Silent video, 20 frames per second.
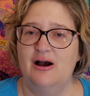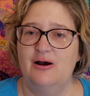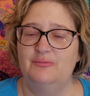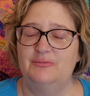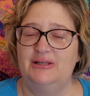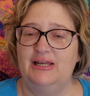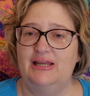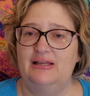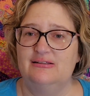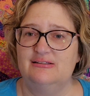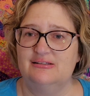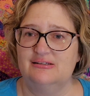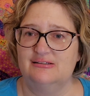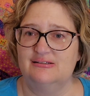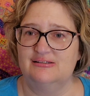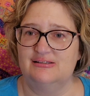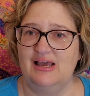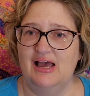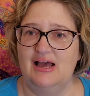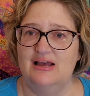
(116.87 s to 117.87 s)
neat
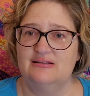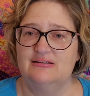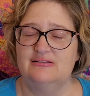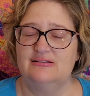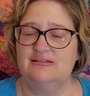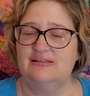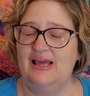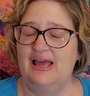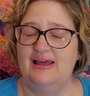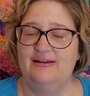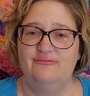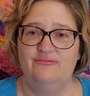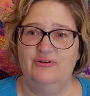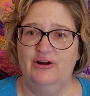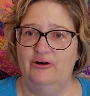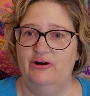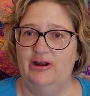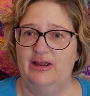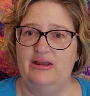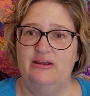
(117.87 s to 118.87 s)
success and
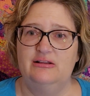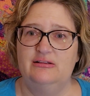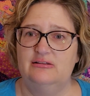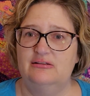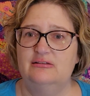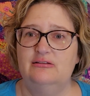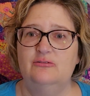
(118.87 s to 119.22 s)
very